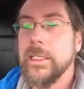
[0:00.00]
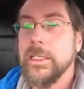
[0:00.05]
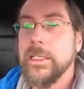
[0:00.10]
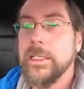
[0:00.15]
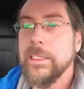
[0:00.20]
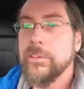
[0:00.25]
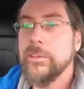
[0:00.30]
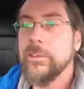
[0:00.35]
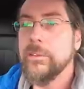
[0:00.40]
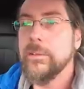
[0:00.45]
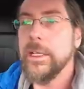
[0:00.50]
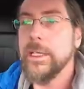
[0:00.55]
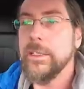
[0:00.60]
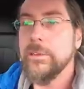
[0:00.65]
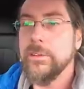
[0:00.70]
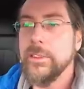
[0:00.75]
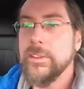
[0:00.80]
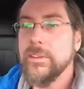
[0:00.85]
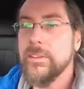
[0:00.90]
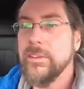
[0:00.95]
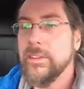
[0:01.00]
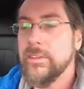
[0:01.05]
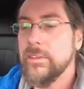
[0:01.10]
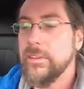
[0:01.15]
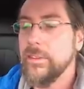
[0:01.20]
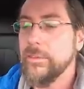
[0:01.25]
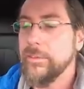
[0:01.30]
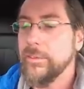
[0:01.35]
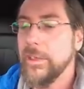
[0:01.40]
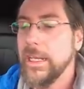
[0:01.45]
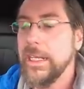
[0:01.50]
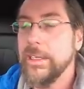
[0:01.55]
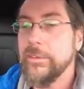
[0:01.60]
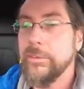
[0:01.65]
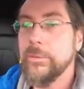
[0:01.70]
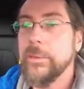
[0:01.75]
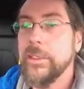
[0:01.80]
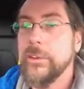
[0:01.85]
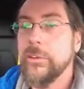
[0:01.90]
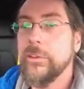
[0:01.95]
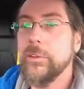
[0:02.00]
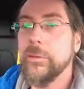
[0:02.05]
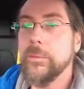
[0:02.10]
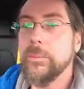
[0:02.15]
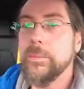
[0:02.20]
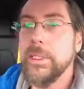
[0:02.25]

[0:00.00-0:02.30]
Let's do 165, which should